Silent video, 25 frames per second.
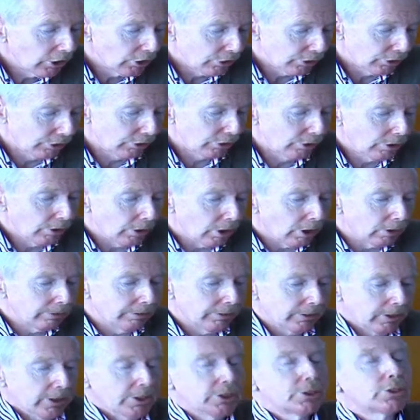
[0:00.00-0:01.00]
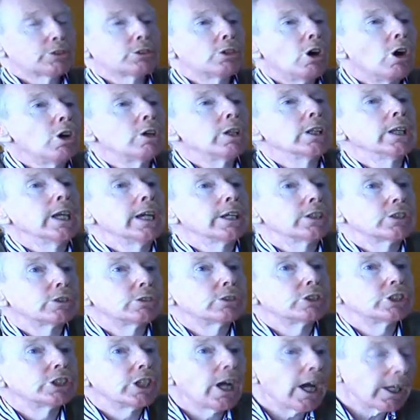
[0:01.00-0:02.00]
to offer a strong electoral
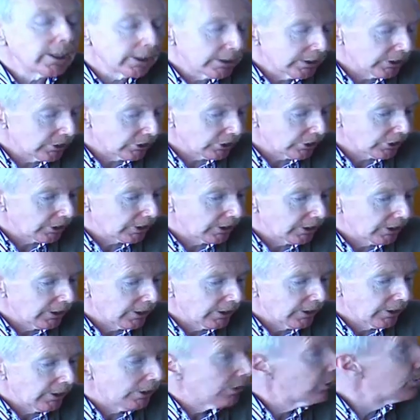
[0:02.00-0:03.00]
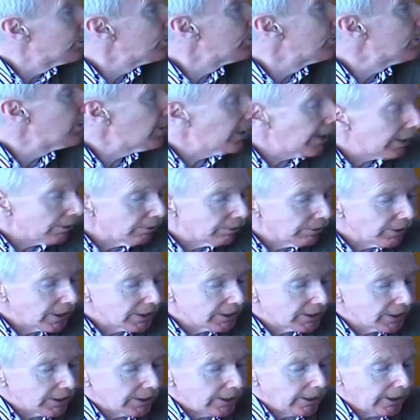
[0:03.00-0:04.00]
challenge to the
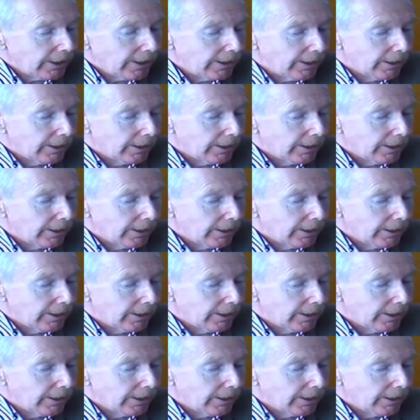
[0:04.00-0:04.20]
SNA.